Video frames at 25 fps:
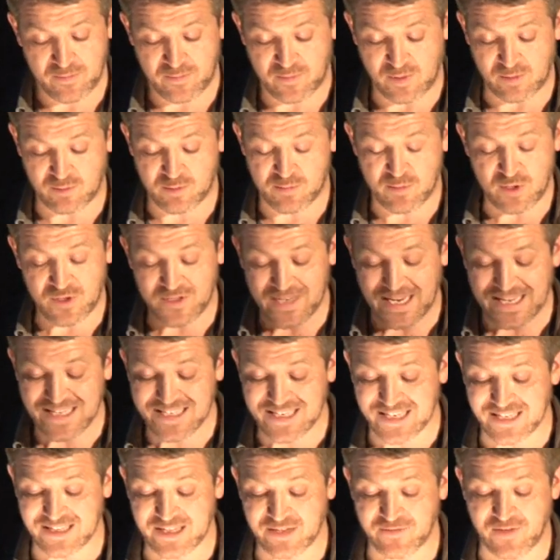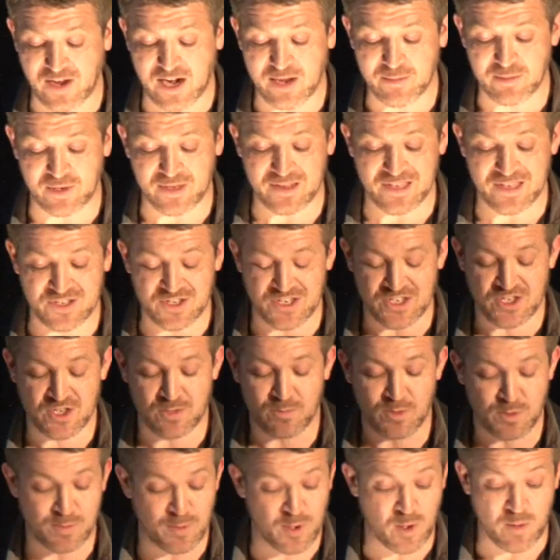It was mutating and developing,
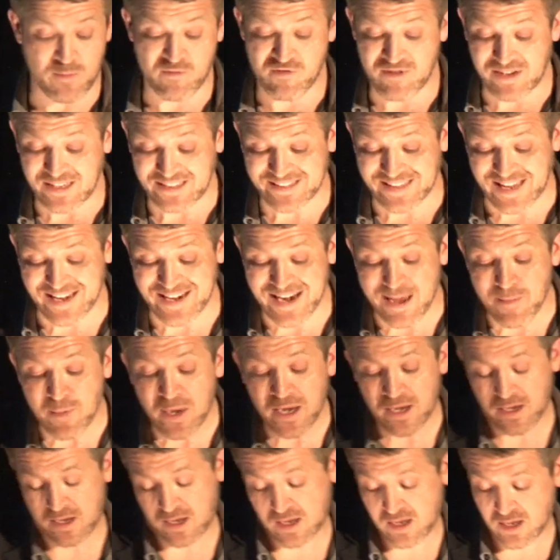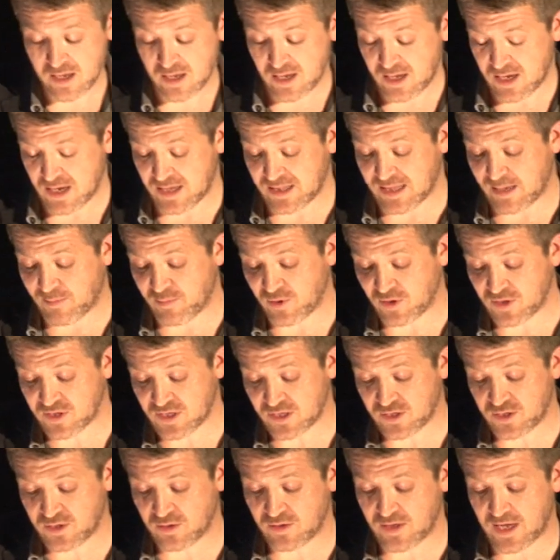system was becoming really dynamic at that point
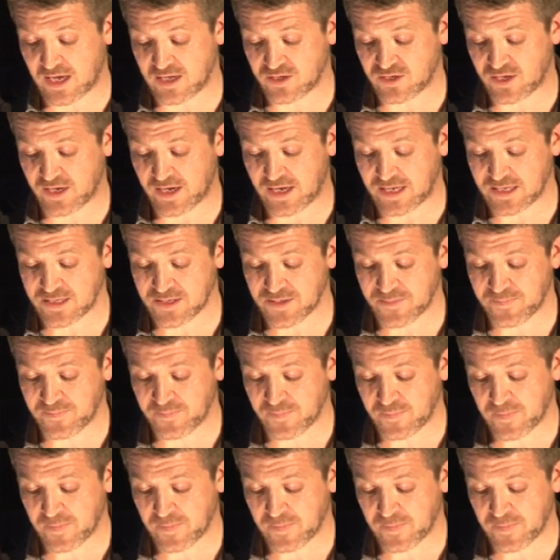in 2008.